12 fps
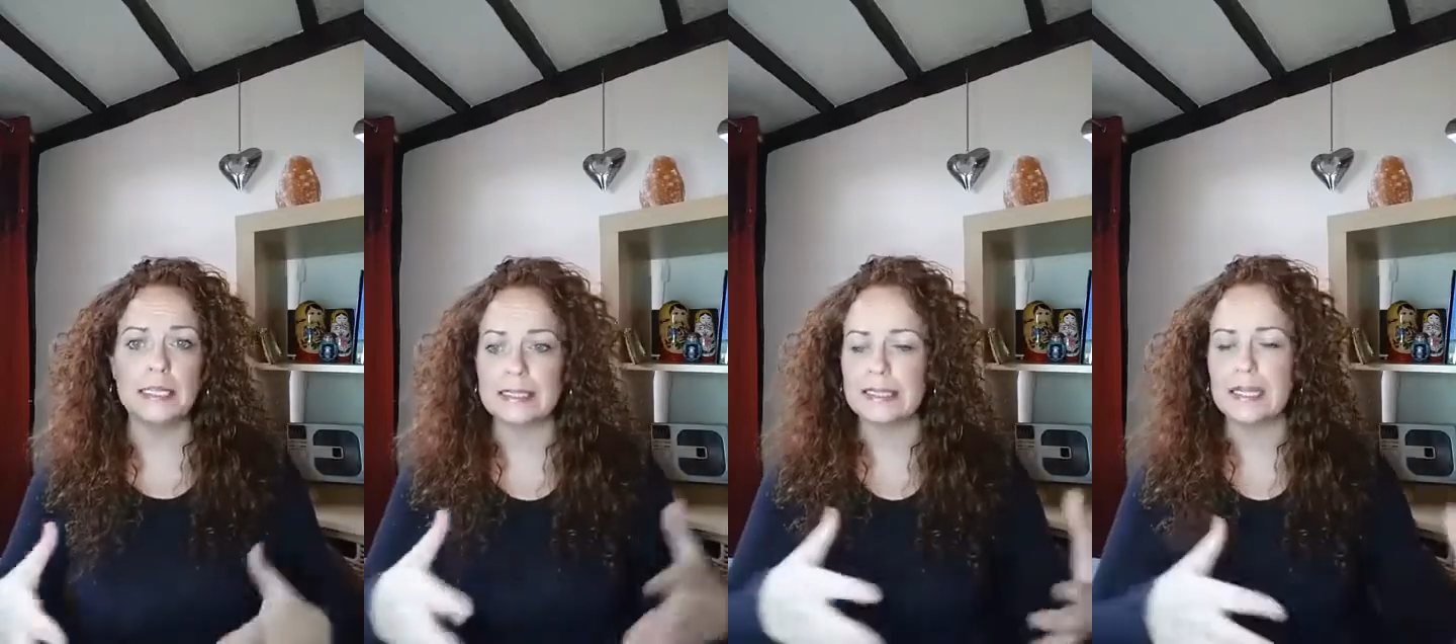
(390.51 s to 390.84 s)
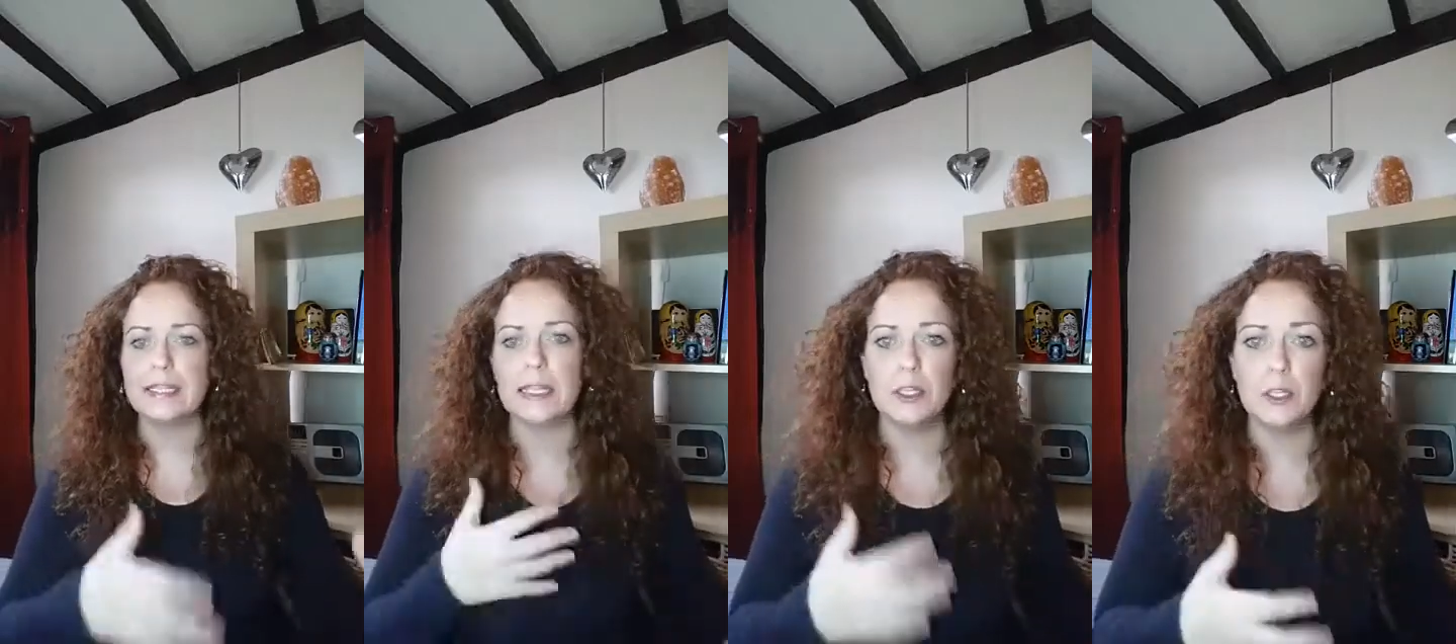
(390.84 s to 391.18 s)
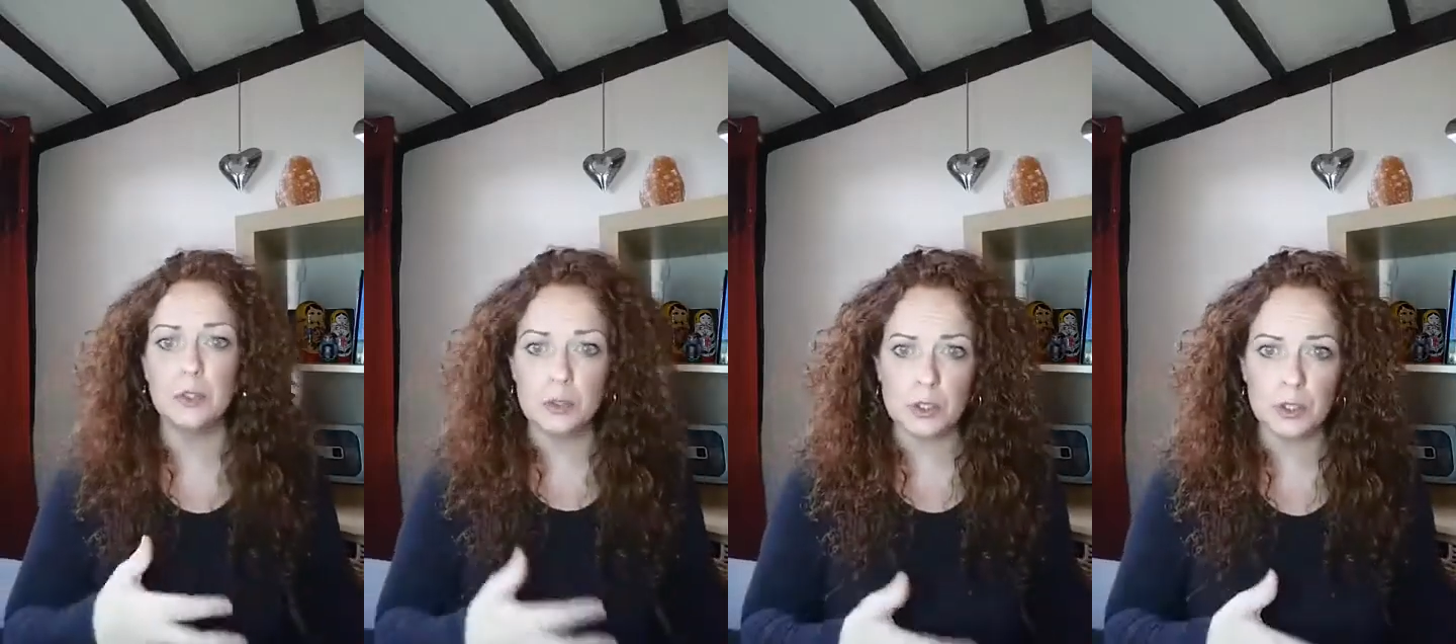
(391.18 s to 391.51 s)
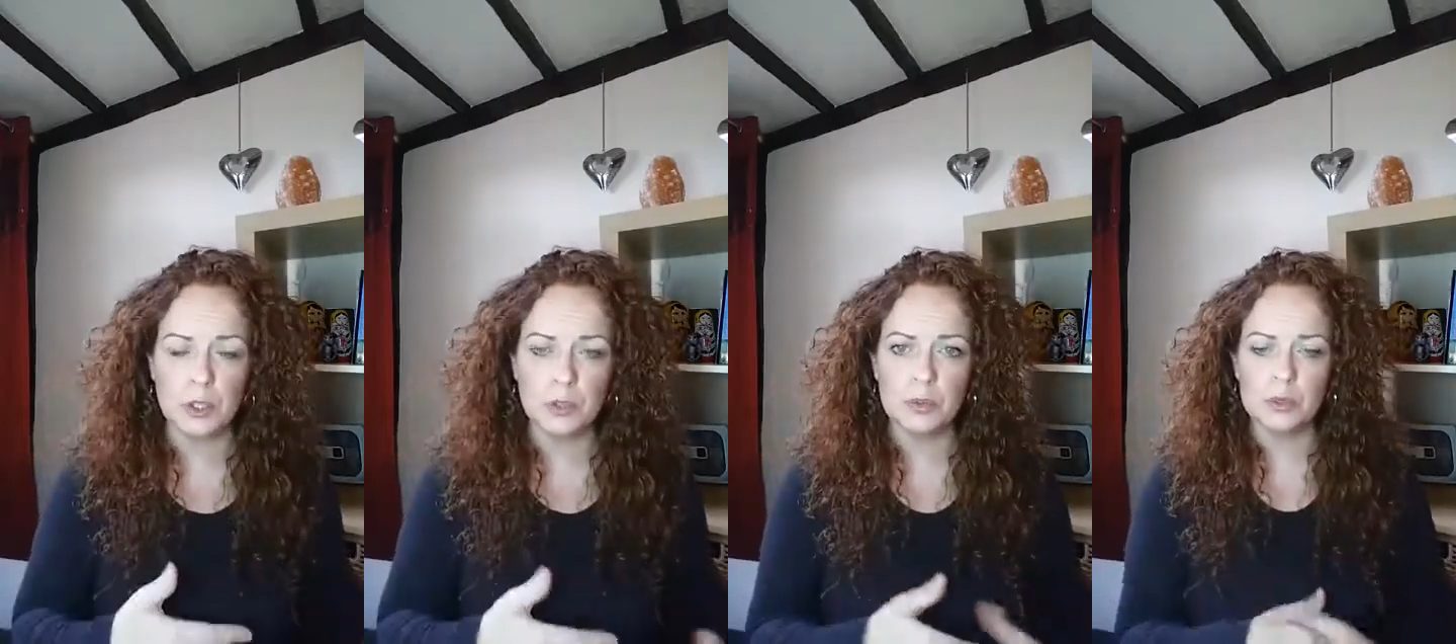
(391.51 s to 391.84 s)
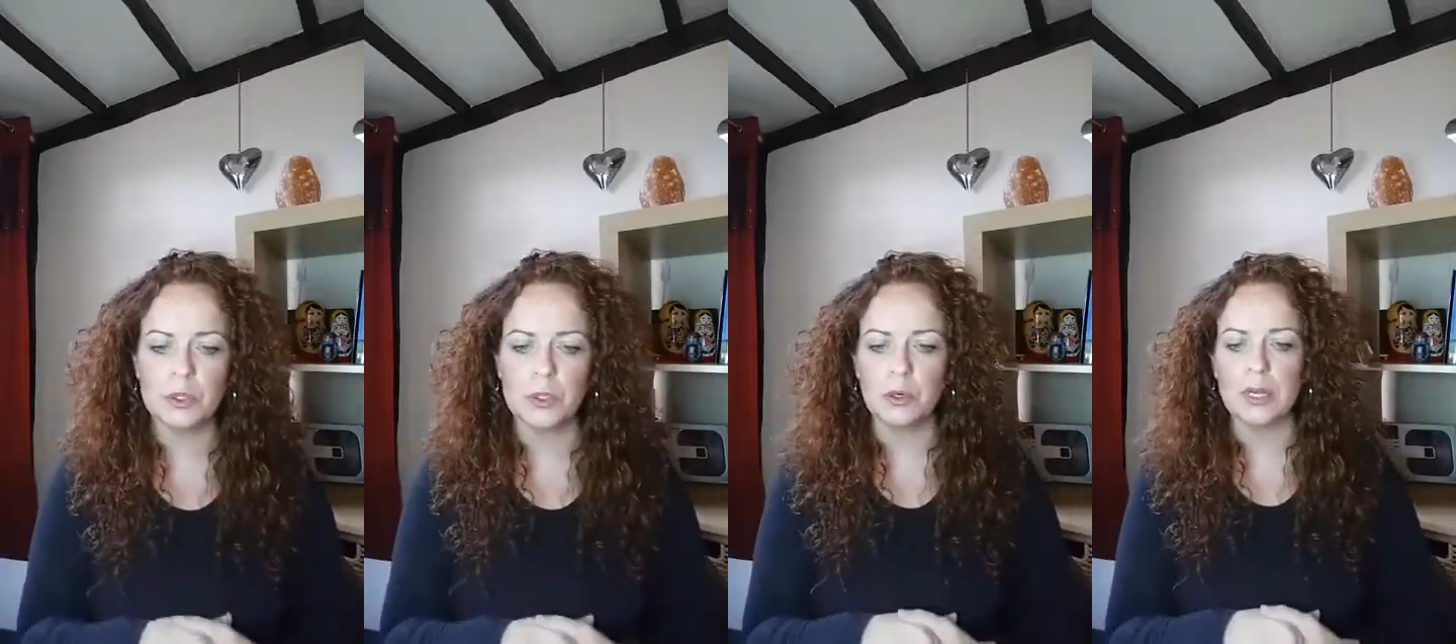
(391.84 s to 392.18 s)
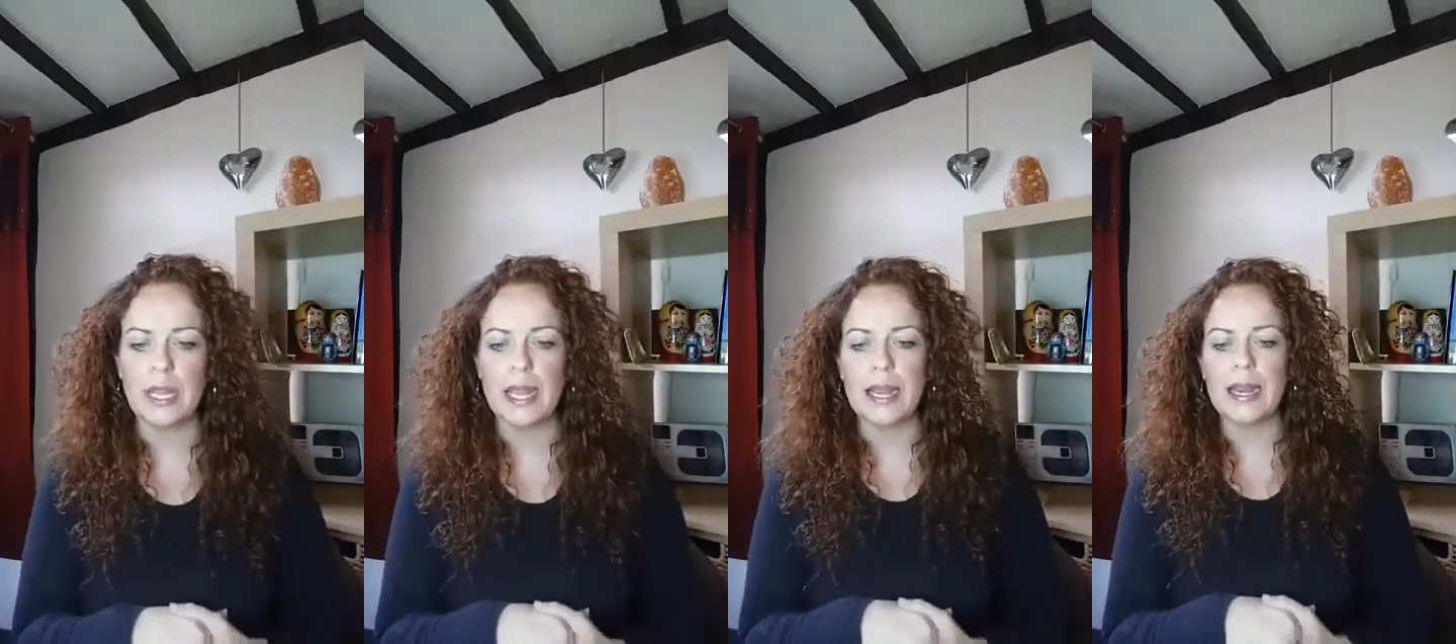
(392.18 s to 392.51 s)
listening than you do
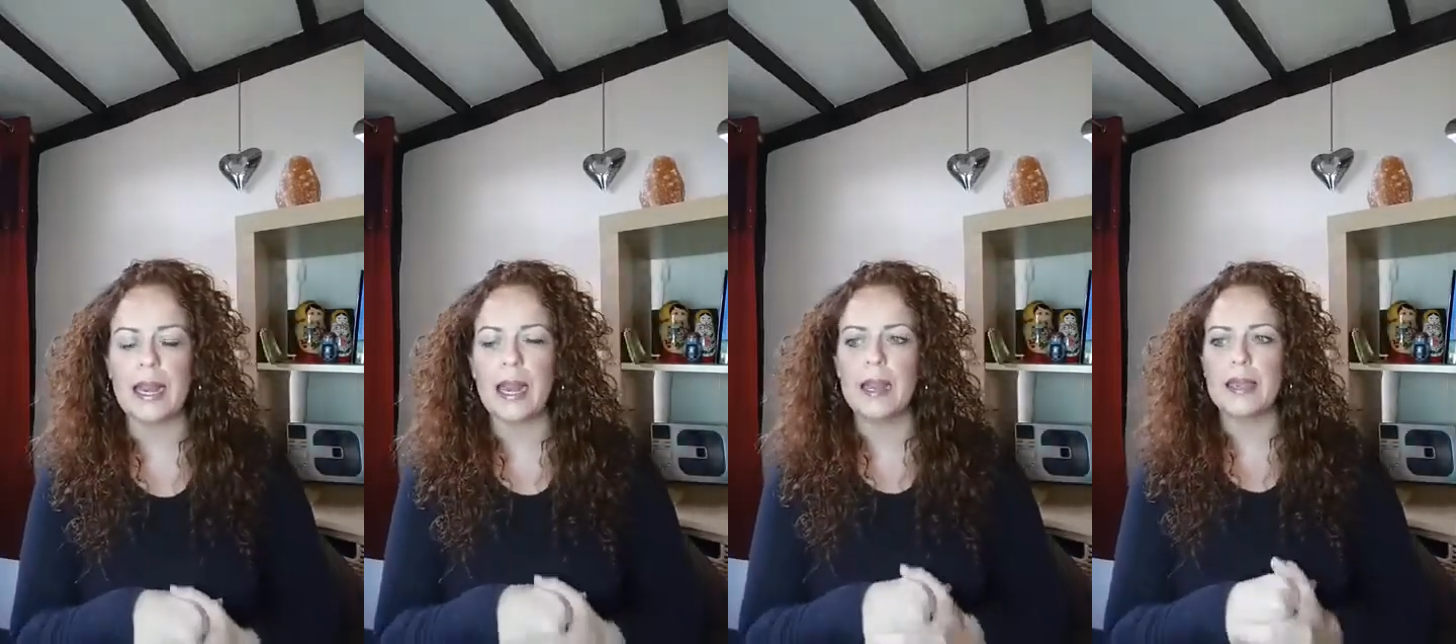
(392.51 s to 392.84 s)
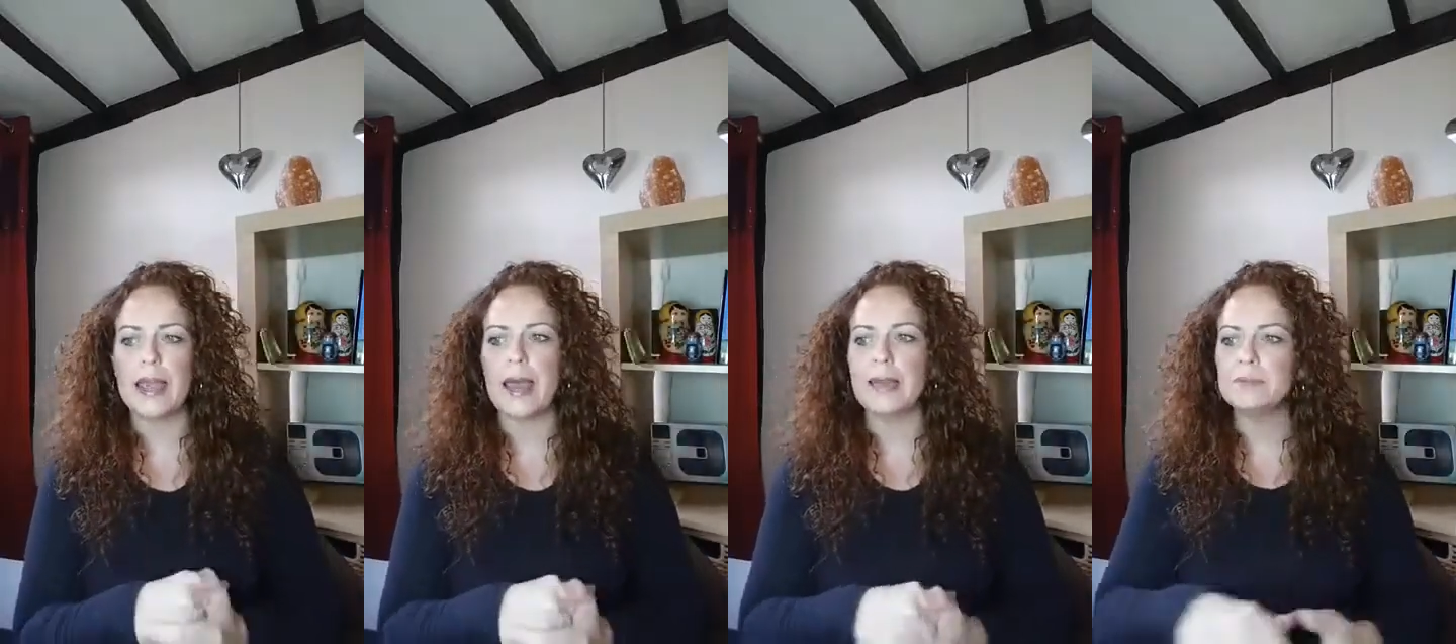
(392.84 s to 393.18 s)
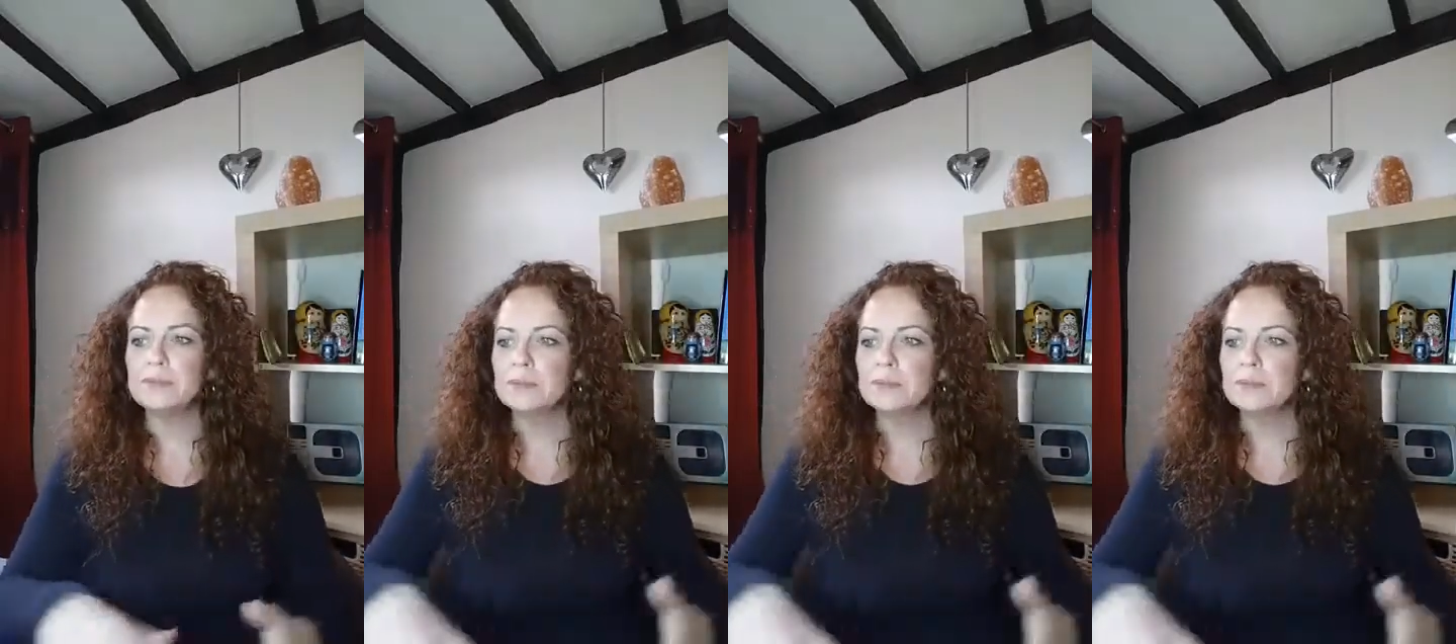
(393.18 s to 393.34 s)
talking, okay?